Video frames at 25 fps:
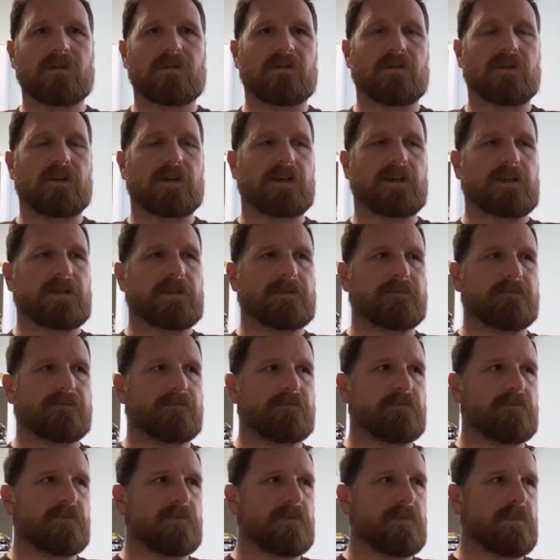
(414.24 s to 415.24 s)
Facebook.
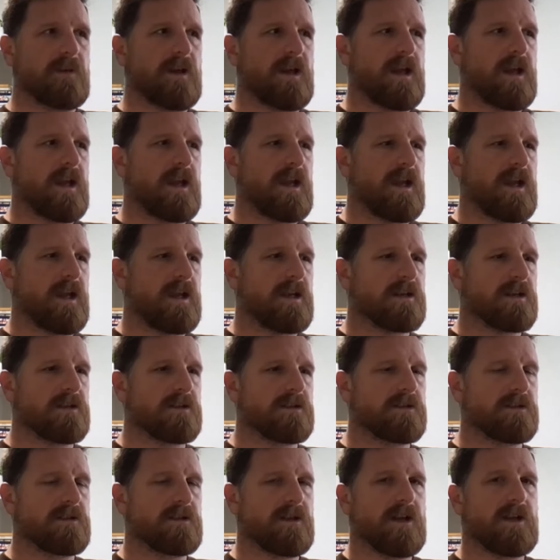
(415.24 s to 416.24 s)

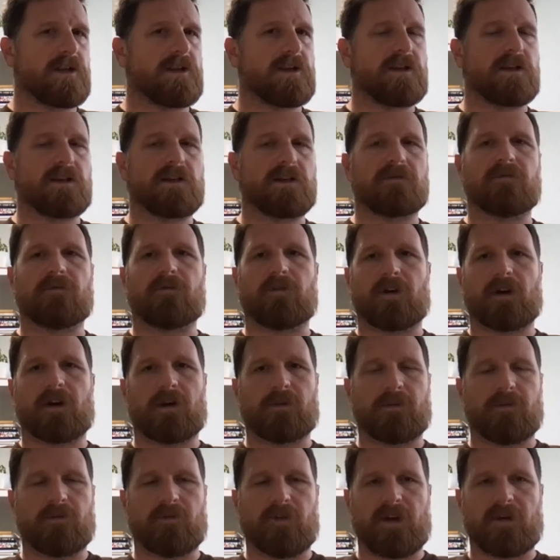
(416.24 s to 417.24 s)
And you could fire
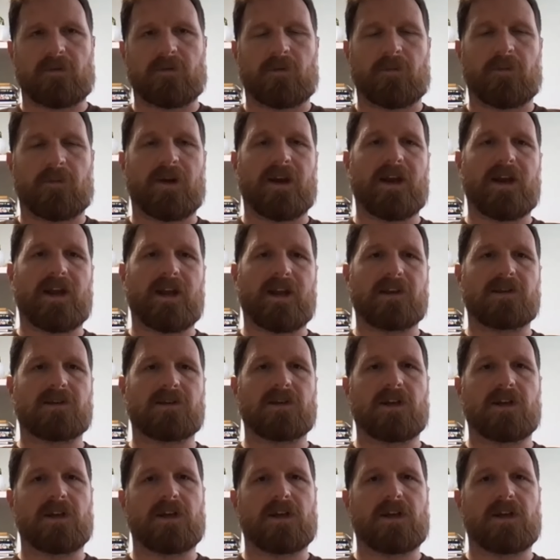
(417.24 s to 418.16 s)
up a Facebook page,